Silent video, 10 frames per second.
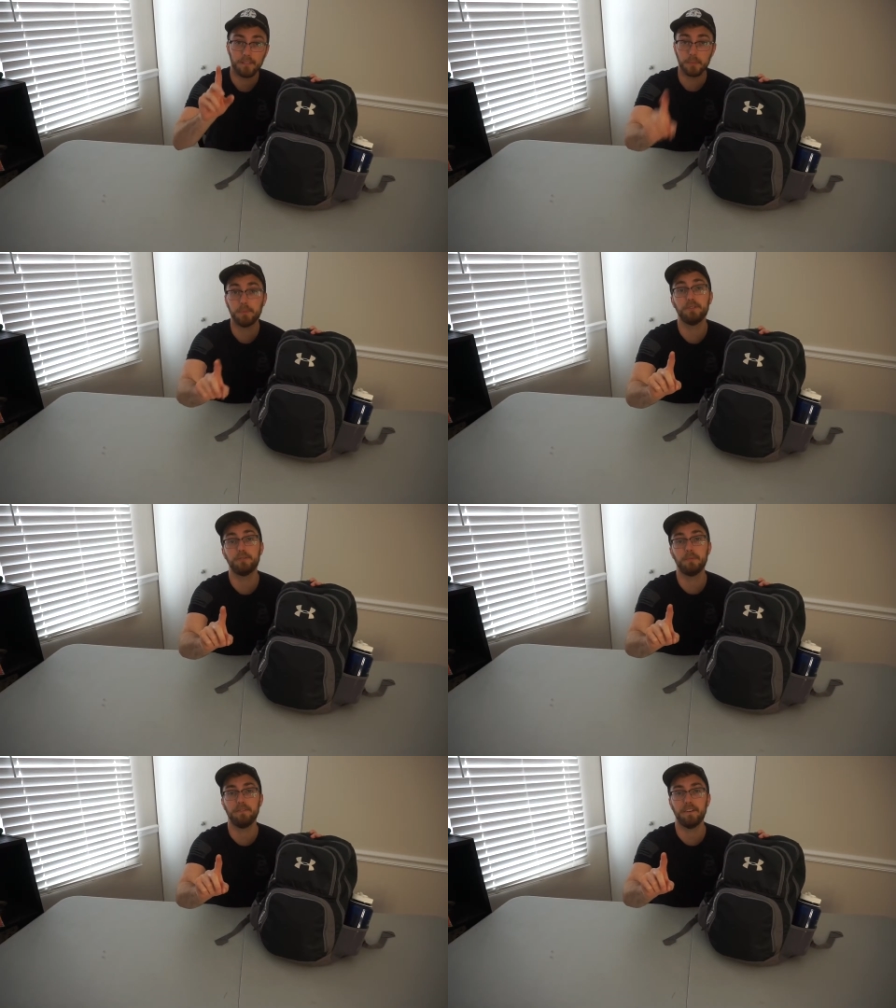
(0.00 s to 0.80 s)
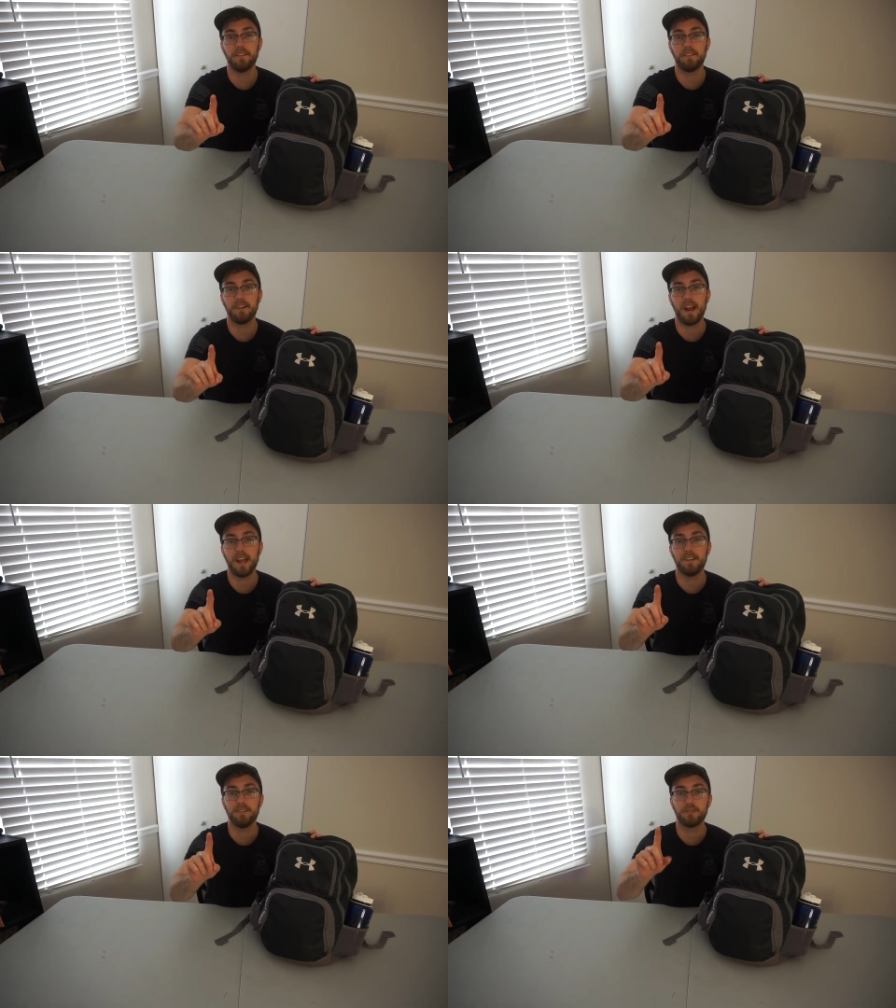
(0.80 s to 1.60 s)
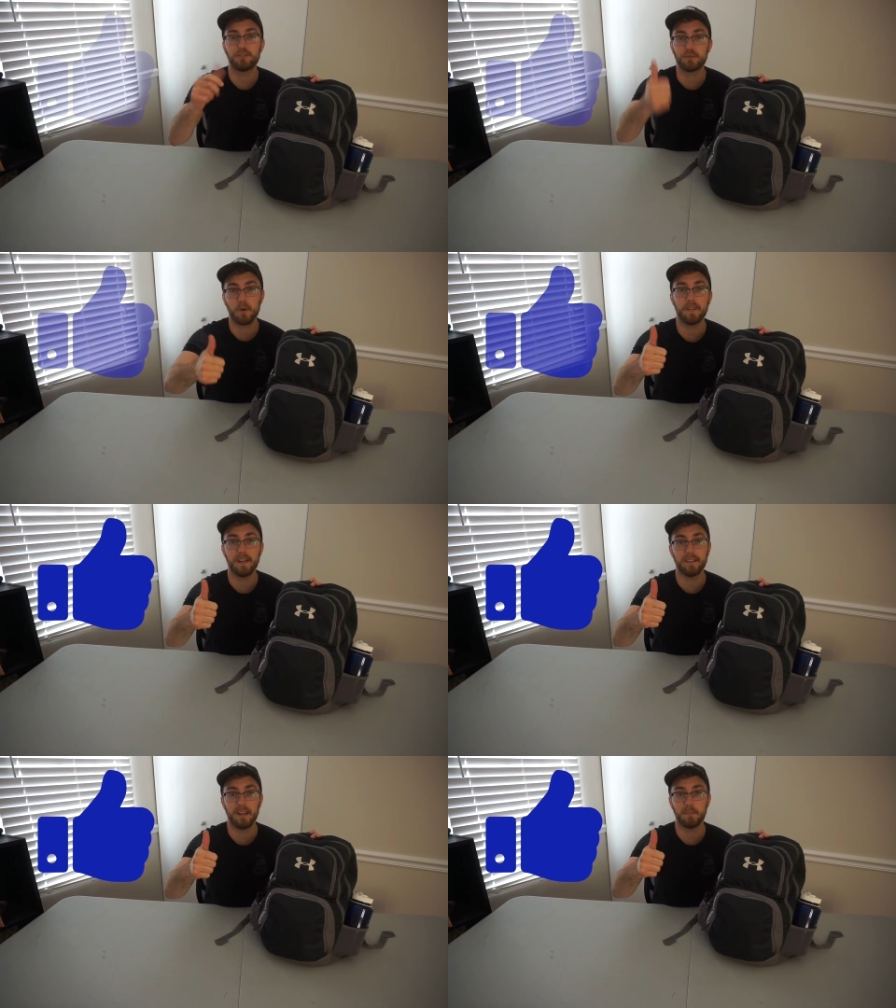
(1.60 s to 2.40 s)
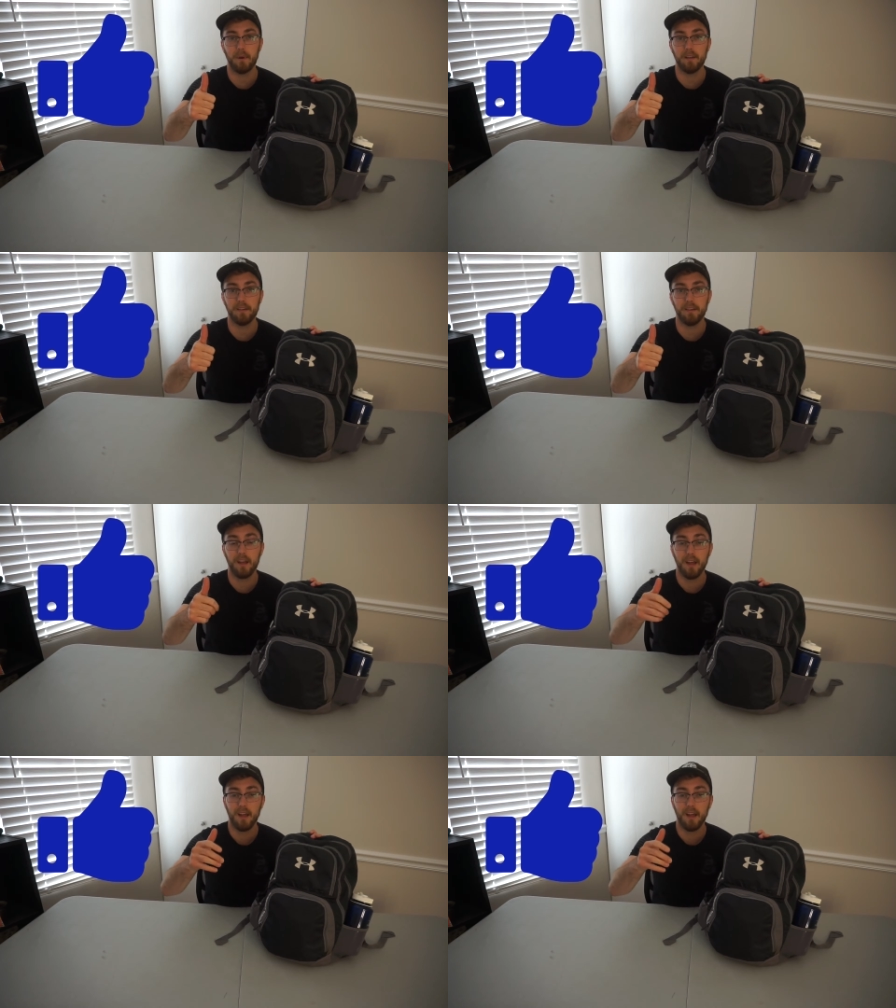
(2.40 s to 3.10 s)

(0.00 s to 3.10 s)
you could please do me a favor and destroy that like button.